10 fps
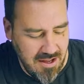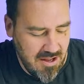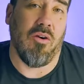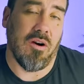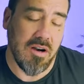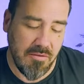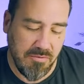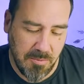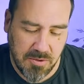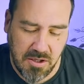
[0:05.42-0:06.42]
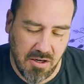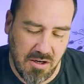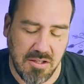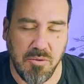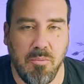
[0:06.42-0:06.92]
I've already flipped
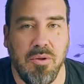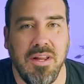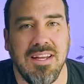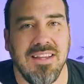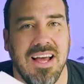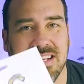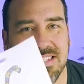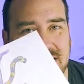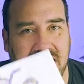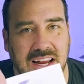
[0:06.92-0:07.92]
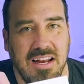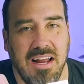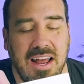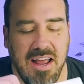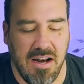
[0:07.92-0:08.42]
cards, we played last night.
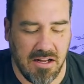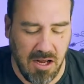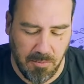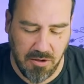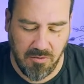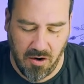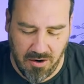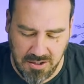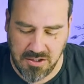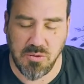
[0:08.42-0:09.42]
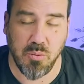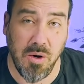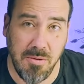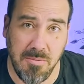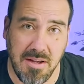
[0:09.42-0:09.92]
I had a couple of artists
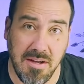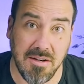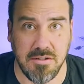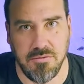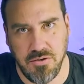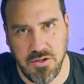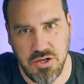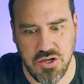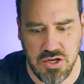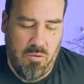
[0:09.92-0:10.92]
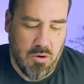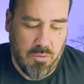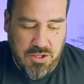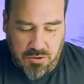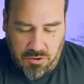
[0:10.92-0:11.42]
with me, here's the footage, where we
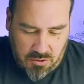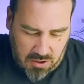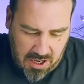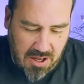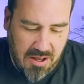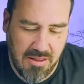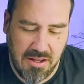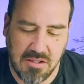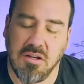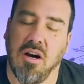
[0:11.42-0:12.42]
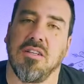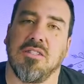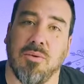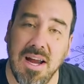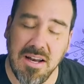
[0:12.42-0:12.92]
drew these cards at
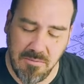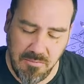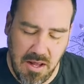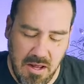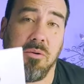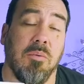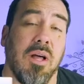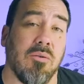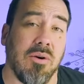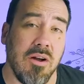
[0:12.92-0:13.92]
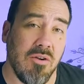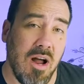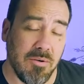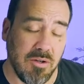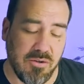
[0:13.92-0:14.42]
random. So we played round
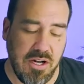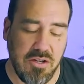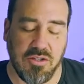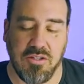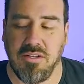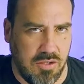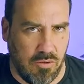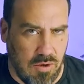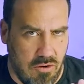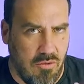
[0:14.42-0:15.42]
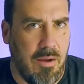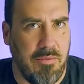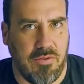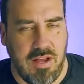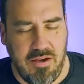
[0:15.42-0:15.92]
robin creatures. So round robin,
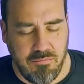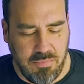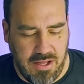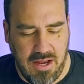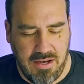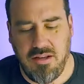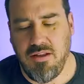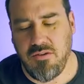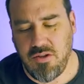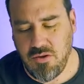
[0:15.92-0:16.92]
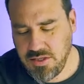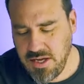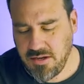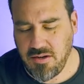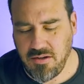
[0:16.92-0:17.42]
if you haven't played, you
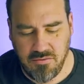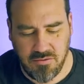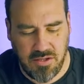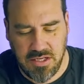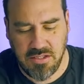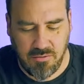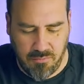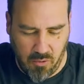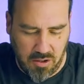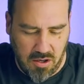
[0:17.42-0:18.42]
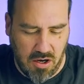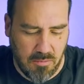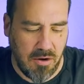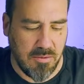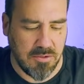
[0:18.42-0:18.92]
take these four card
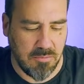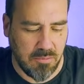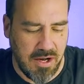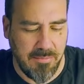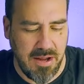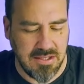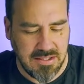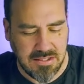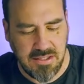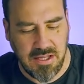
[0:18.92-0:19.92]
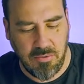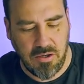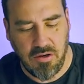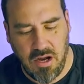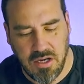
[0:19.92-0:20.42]
prompts. So praying mantis,
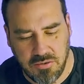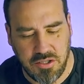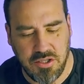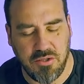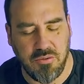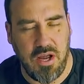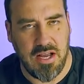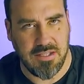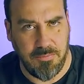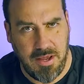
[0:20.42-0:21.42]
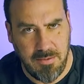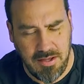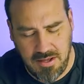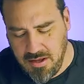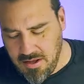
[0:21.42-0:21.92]
lemur, ostrich, as a baby.
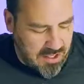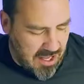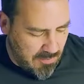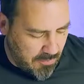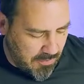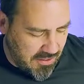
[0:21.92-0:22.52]
And we came up with